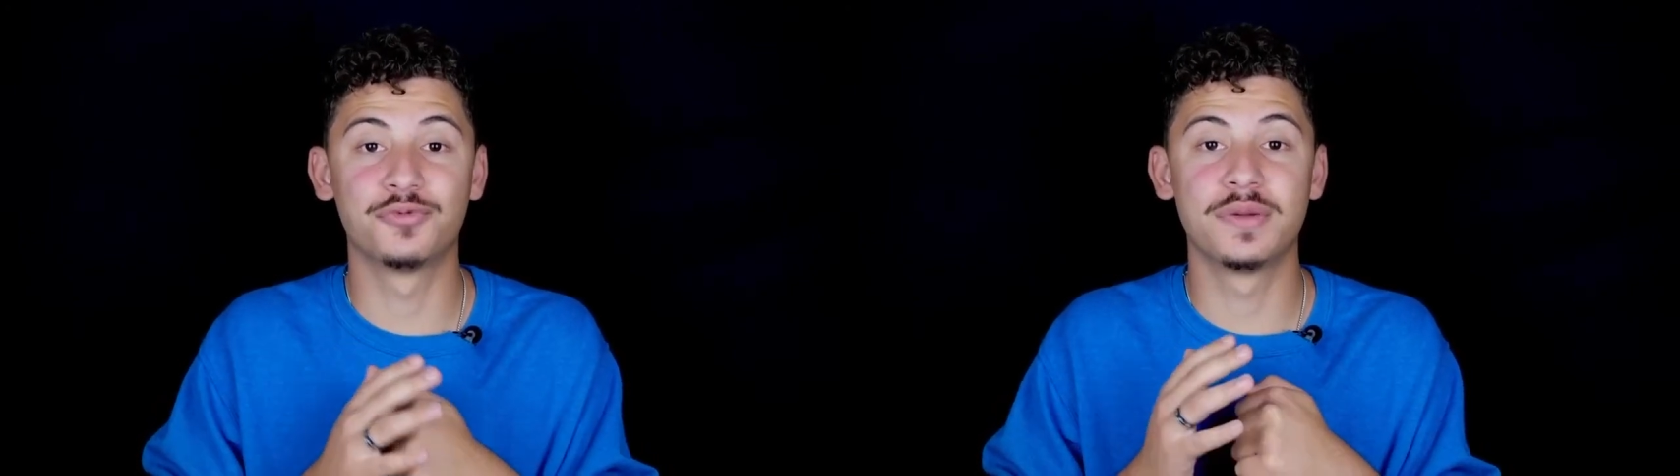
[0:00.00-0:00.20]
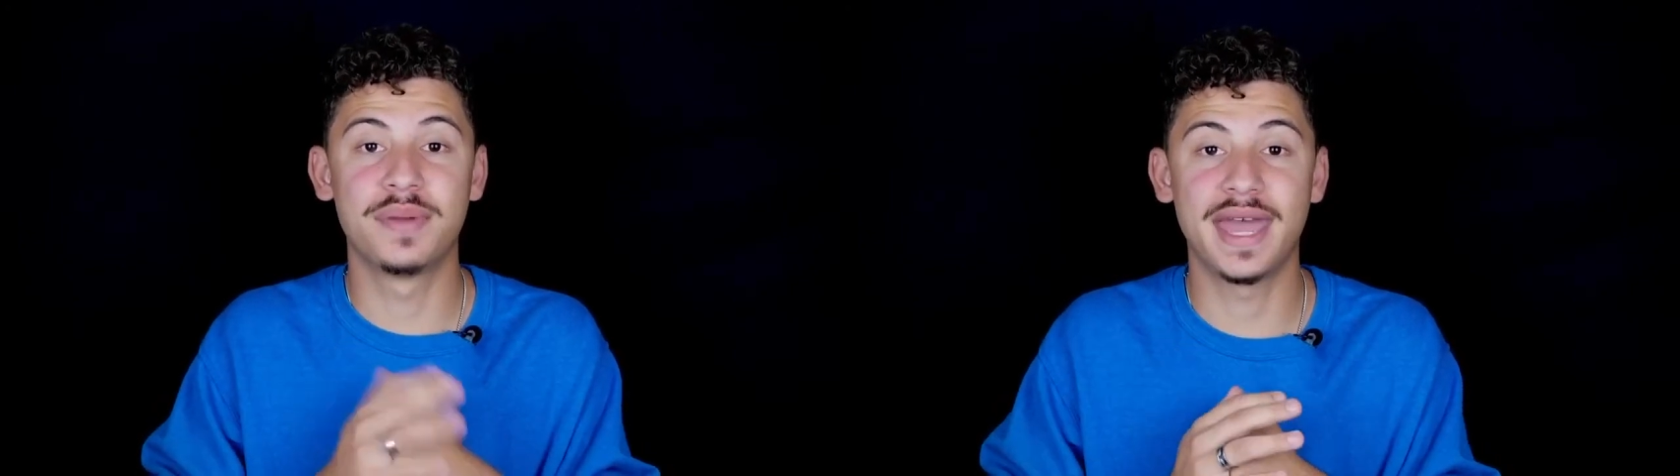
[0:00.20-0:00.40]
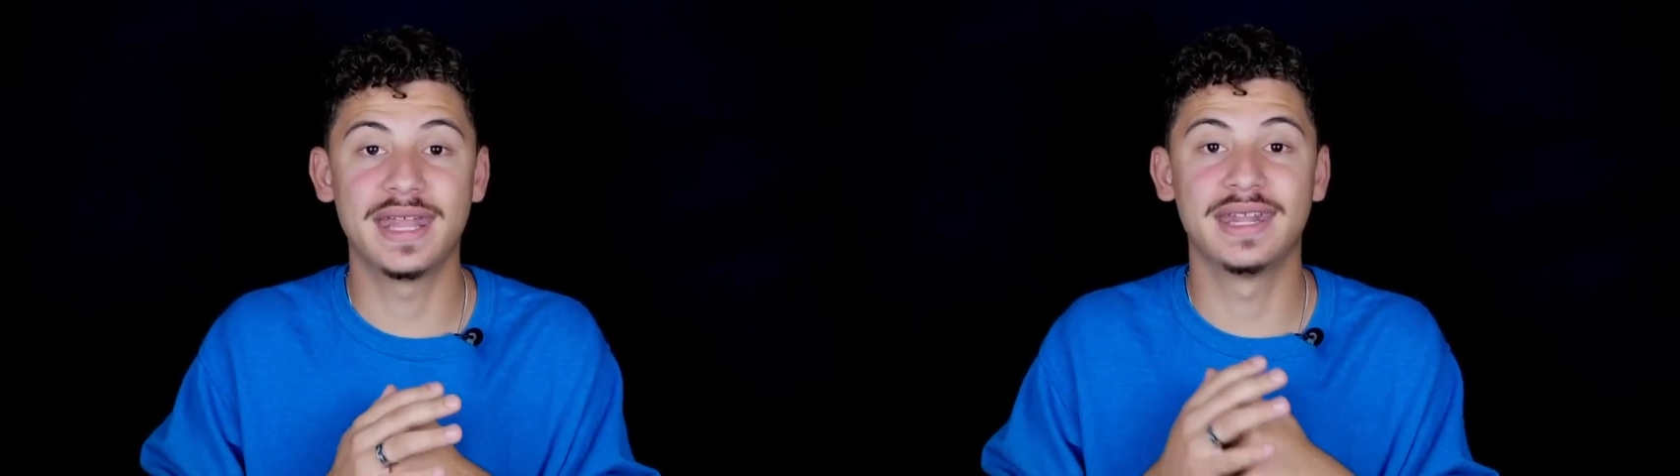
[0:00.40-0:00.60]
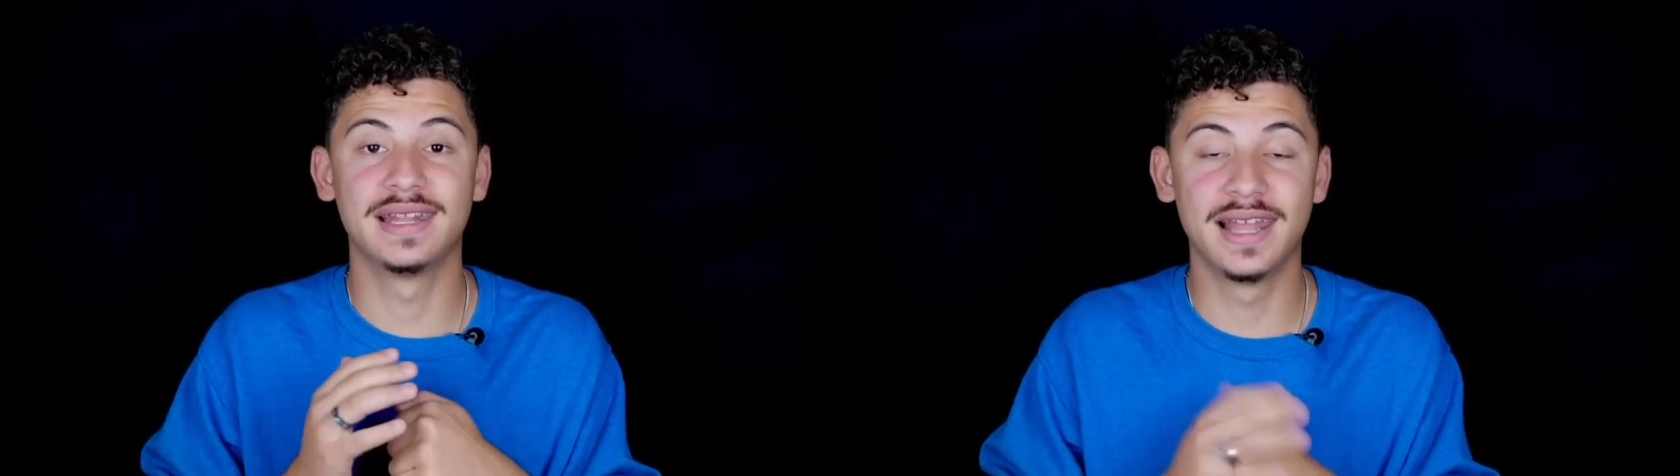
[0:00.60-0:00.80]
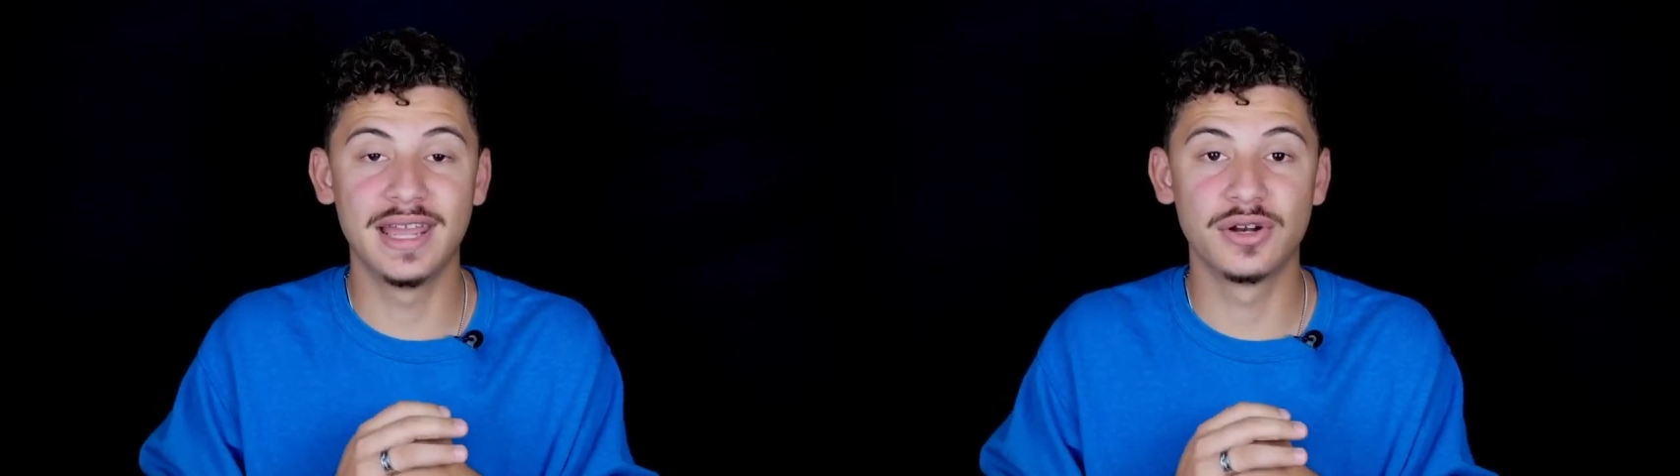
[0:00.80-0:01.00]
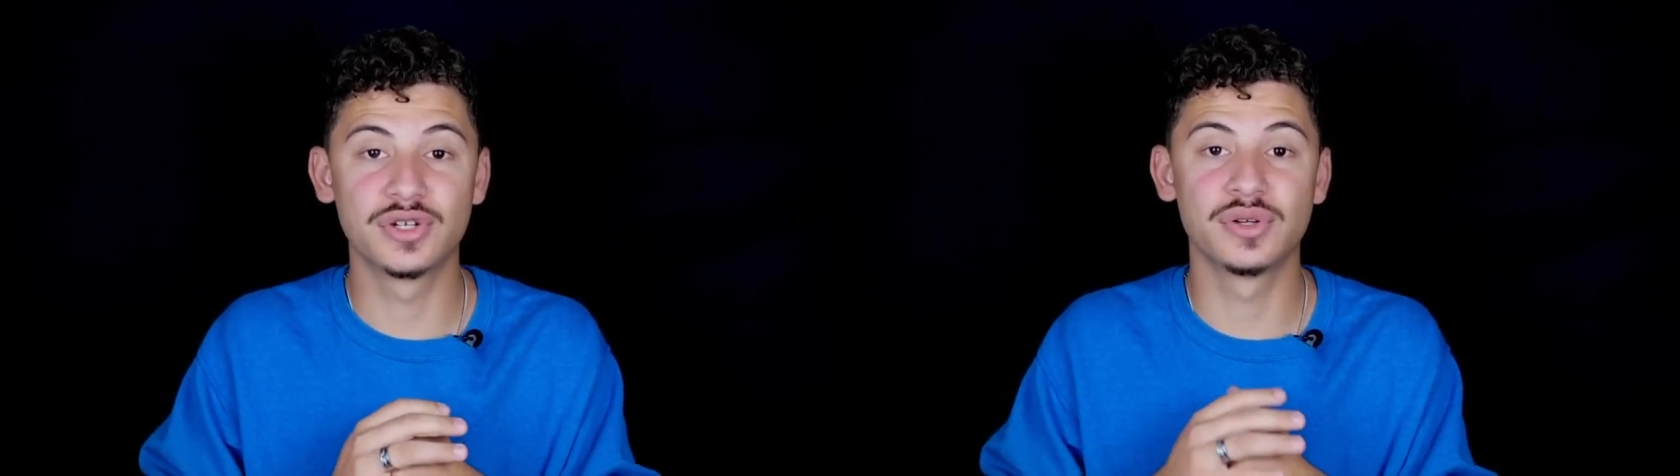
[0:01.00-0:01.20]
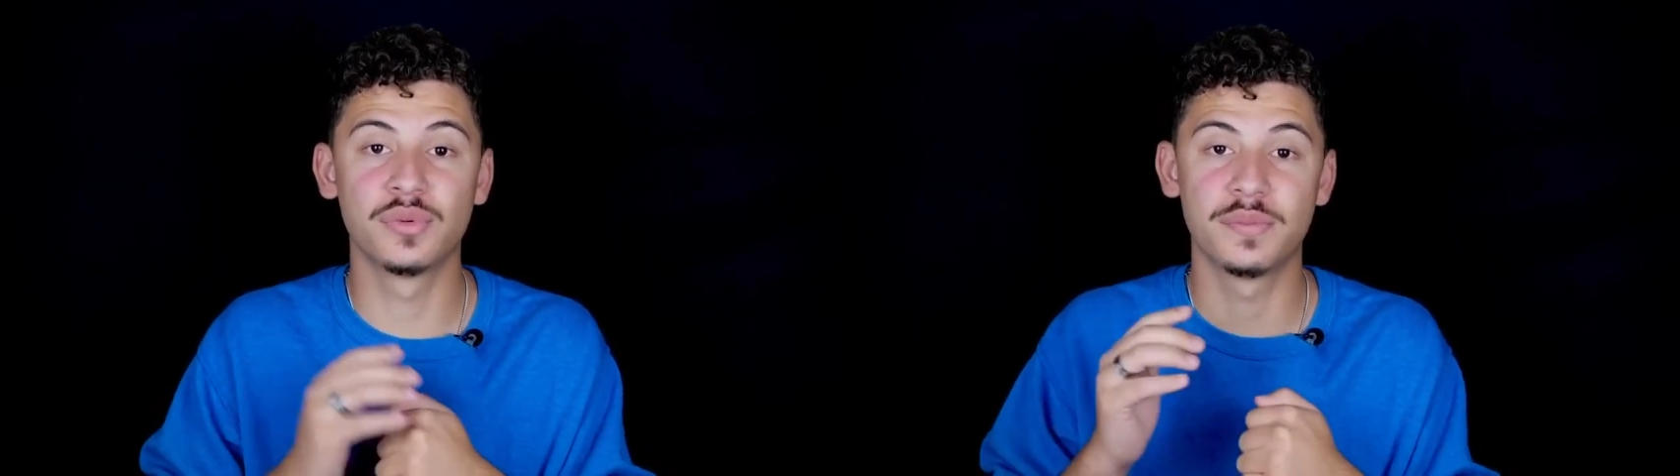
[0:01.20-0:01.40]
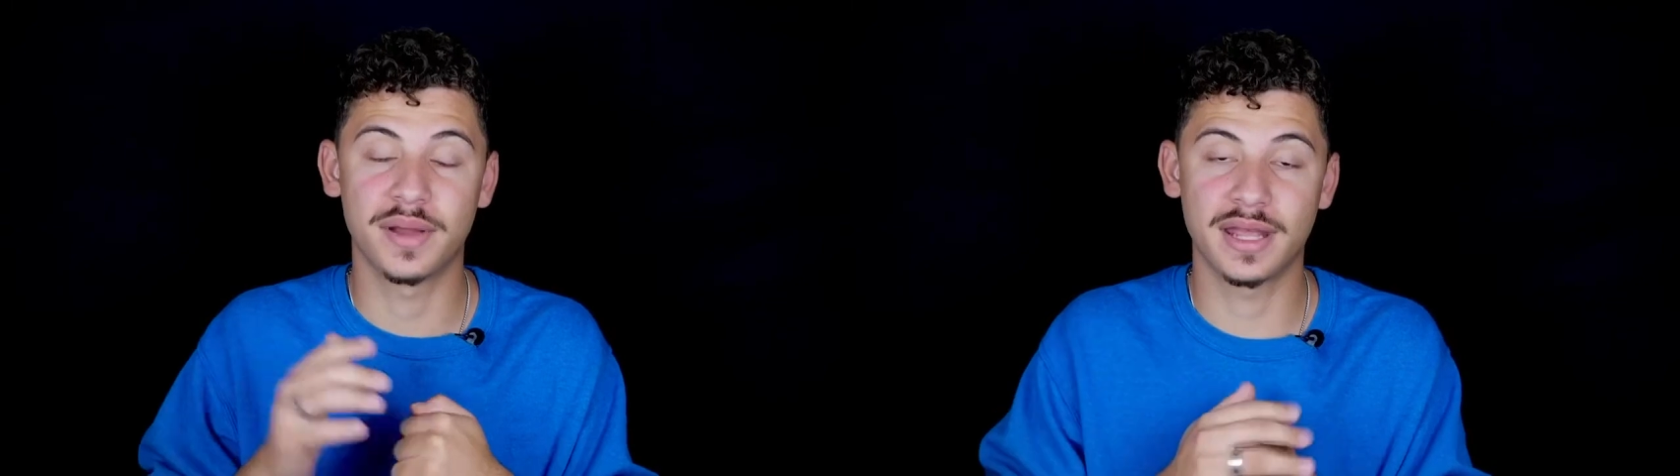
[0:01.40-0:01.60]
repent later, so
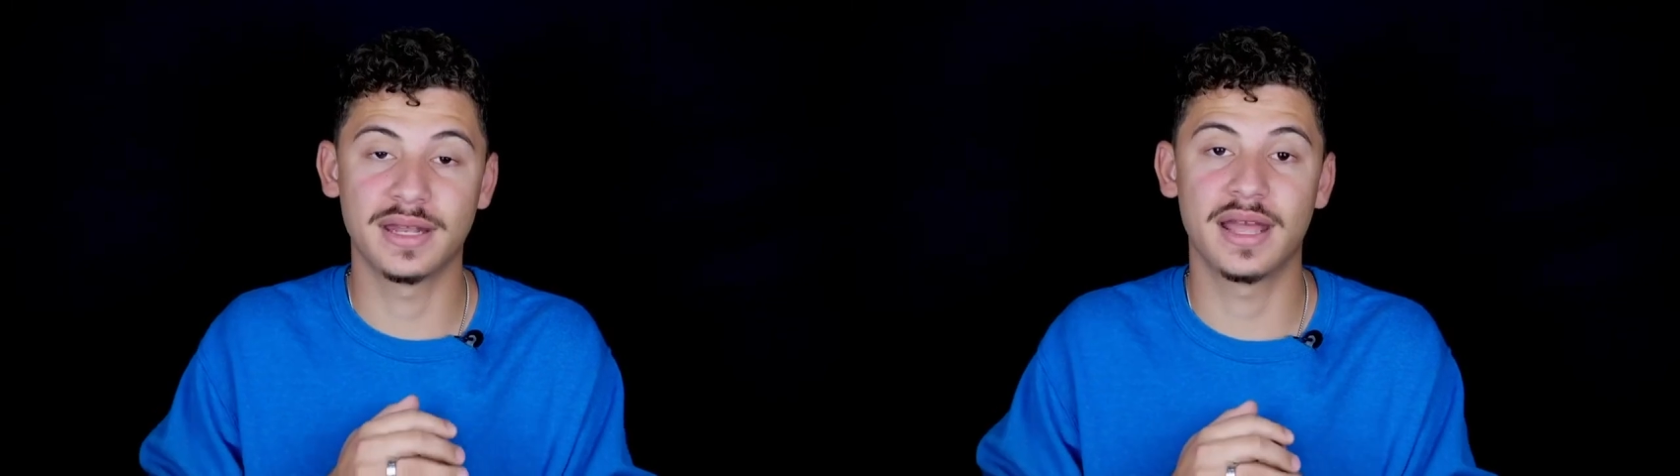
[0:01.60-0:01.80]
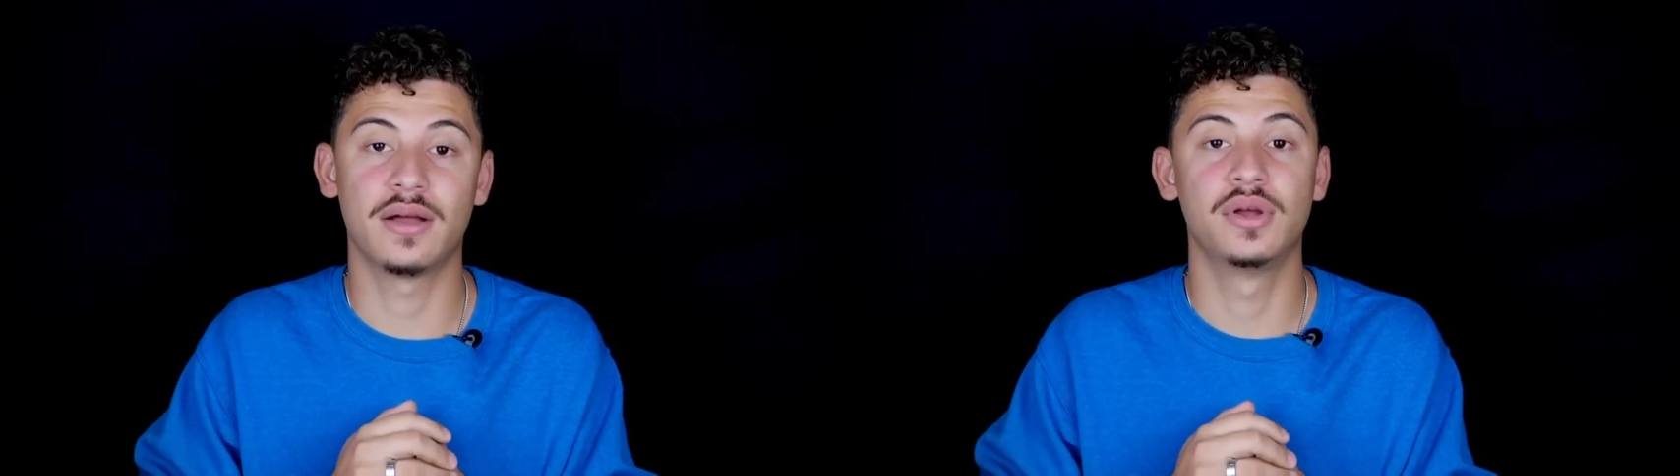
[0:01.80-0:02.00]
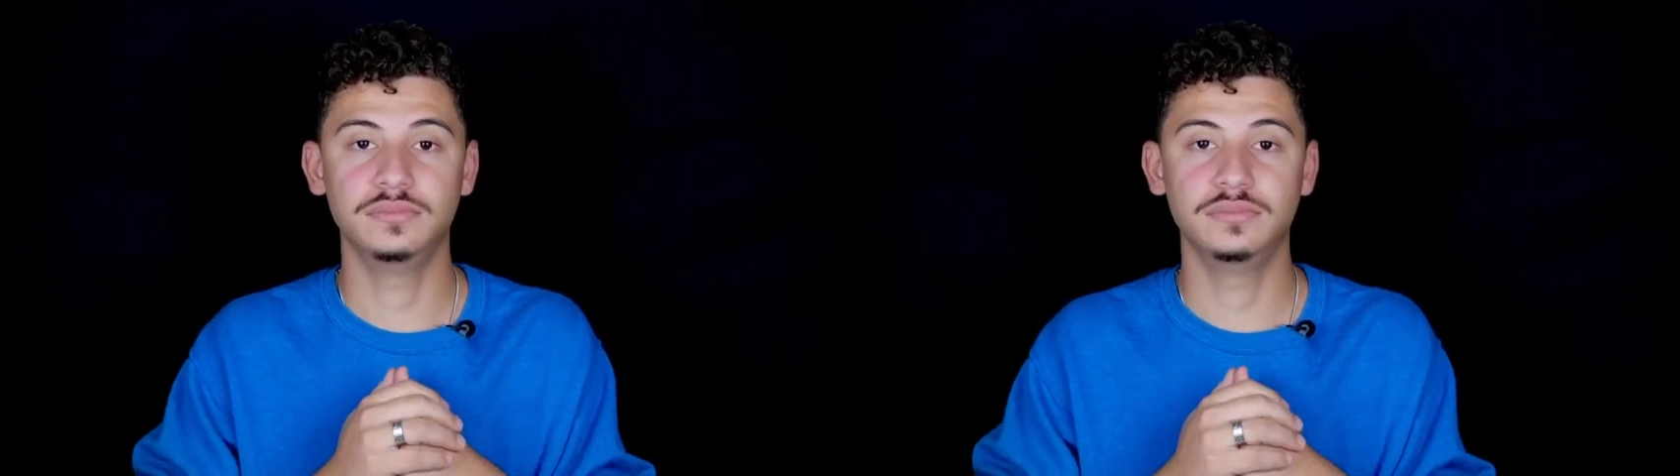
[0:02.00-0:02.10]
repent now.